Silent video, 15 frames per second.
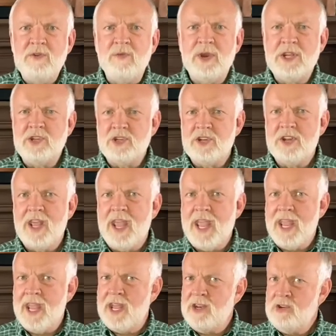region
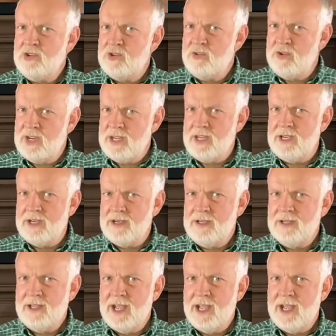and Judea